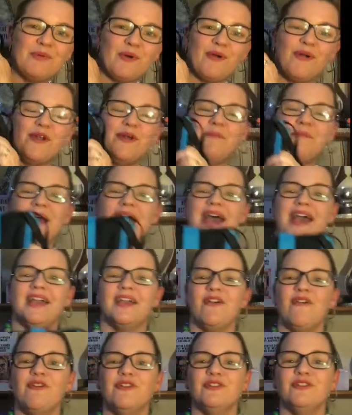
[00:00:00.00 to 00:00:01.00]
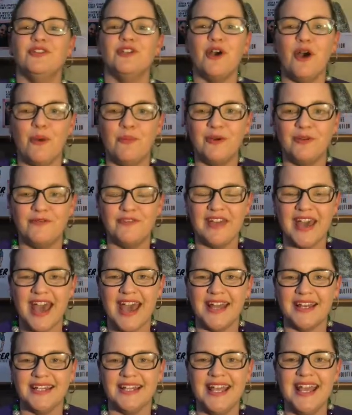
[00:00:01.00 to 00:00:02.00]
borrow bag on top of
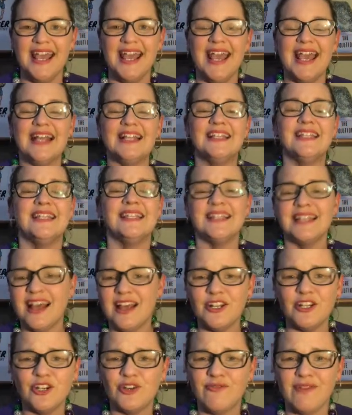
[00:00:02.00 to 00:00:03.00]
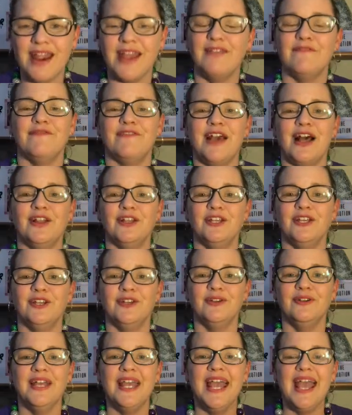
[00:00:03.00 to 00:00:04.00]
that. It's such great
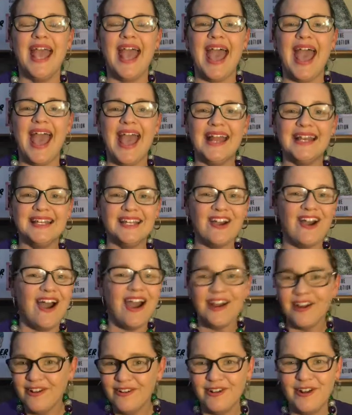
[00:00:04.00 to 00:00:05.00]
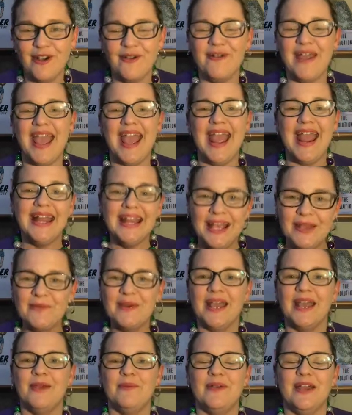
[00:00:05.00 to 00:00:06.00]
value, and I don't know
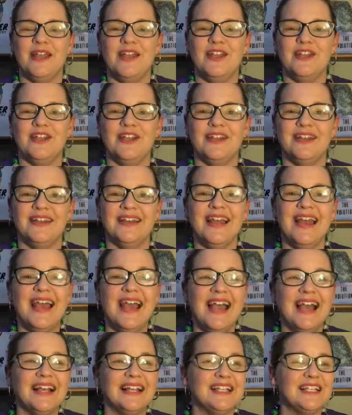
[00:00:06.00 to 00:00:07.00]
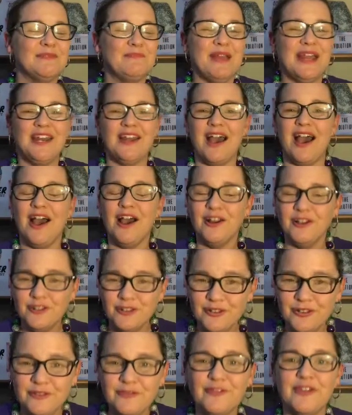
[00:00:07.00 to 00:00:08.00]
anywhere where you can spend one
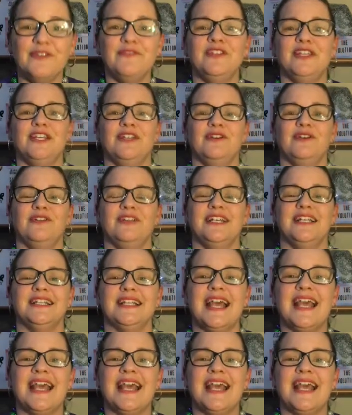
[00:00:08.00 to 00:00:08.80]
hundred fifty dollars